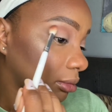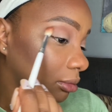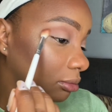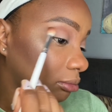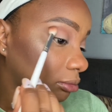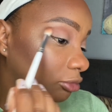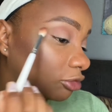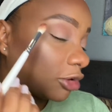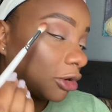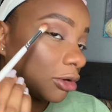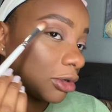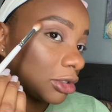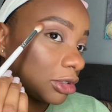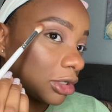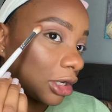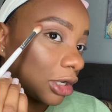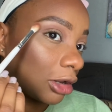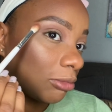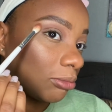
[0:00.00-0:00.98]

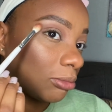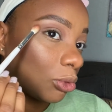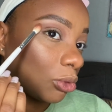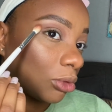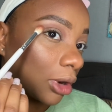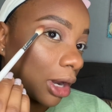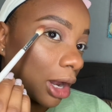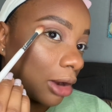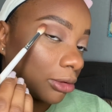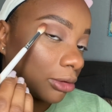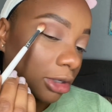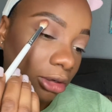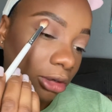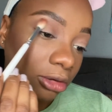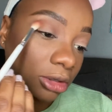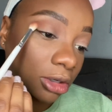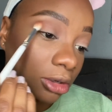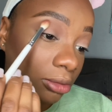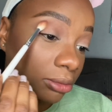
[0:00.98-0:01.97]
Focusing it more out here
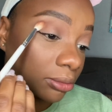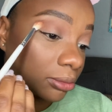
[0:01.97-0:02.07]
though.